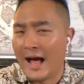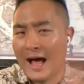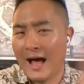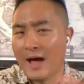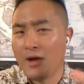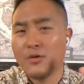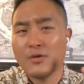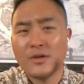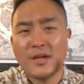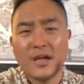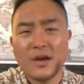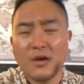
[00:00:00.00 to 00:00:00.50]

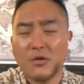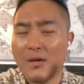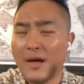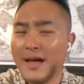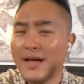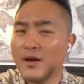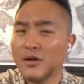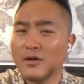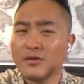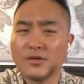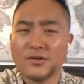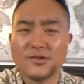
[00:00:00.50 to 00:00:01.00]
I don't get it
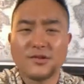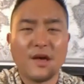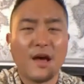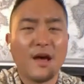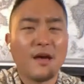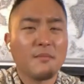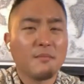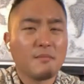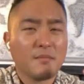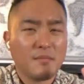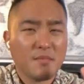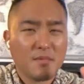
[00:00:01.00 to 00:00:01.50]
right all the
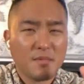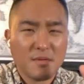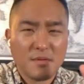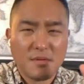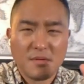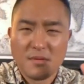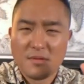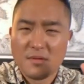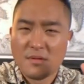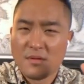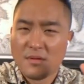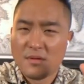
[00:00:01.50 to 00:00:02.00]
time.
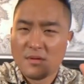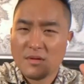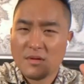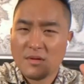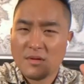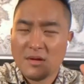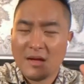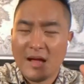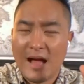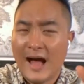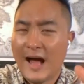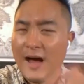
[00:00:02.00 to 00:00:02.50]

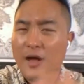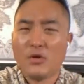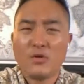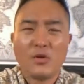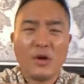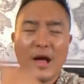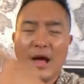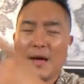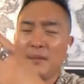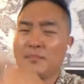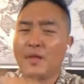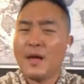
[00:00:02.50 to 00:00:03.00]
I
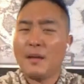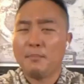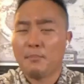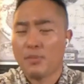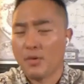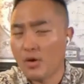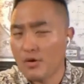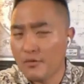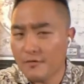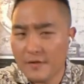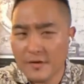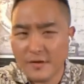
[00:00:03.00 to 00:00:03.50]
don't I'm not
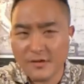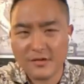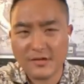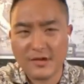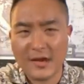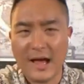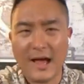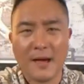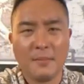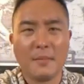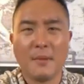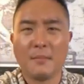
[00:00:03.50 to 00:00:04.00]
perfect.
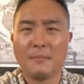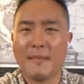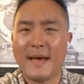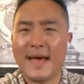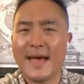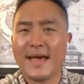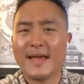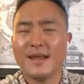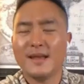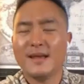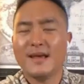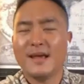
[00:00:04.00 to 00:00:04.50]
I'm a
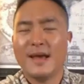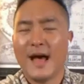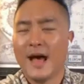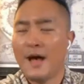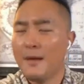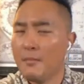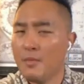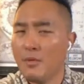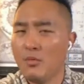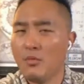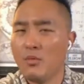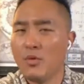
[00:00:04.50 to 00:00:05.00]
man.
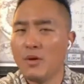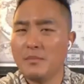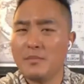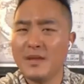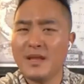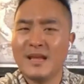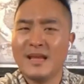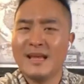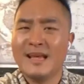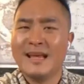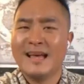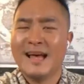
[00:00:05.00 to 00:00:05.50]
I'm a
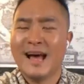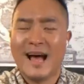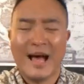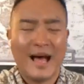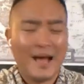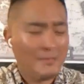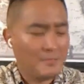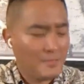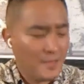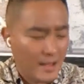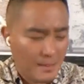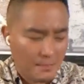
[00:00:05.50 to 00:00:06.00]
woman.
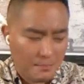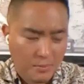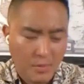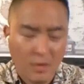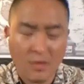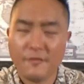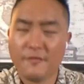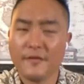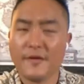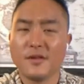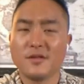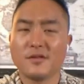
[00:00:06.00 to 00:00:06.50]
I'm not
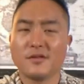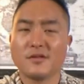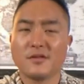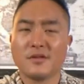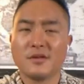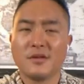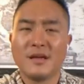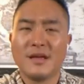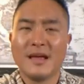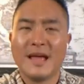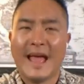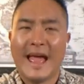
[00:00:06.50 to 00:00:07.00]
perfect.
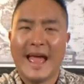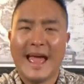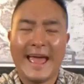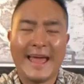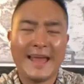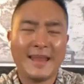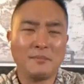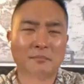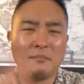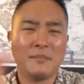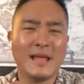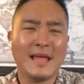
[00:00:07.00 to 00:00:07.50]

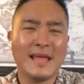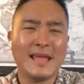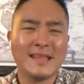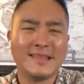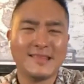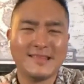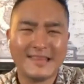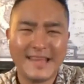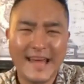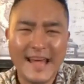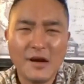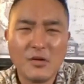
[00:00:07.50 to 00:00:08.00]
And
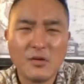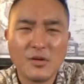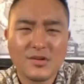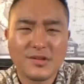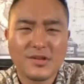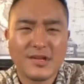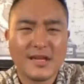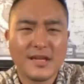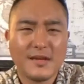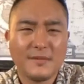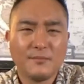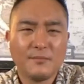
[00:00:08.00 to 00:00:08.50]

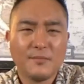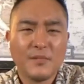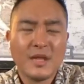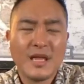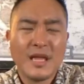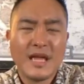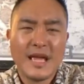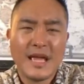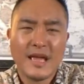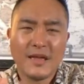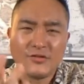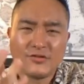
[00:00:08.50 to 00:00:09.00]
integrity
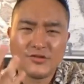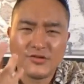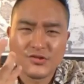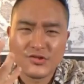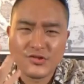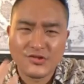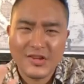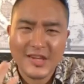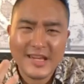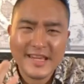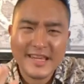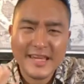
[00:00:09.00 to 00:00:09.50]
is
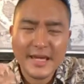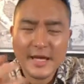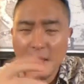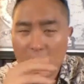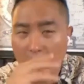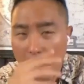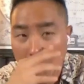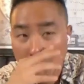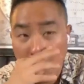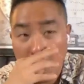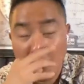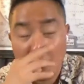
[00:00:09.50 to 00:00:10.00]
sticking
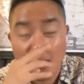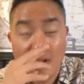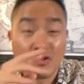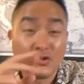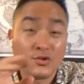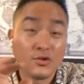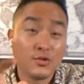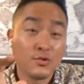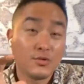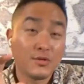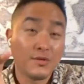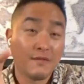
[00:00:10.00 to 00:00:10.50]

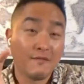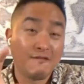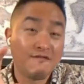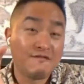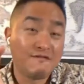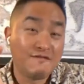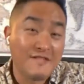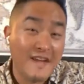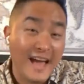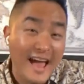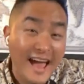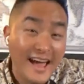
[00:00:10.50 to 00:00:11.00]
to the
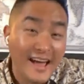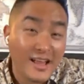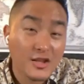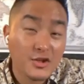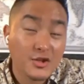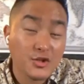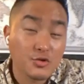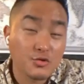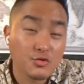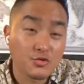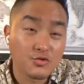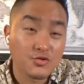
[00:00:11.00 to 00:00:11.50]

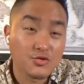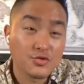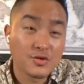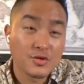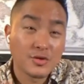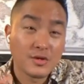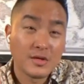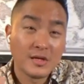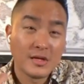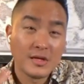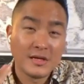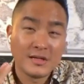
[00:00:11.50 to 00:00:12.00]
values
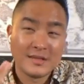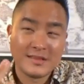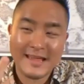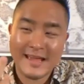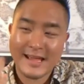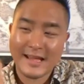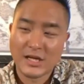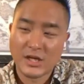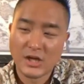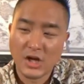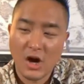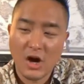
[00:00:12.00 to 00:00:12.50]

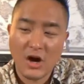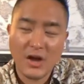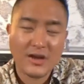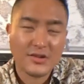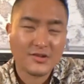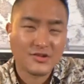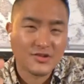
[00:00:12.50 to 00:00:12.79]
that God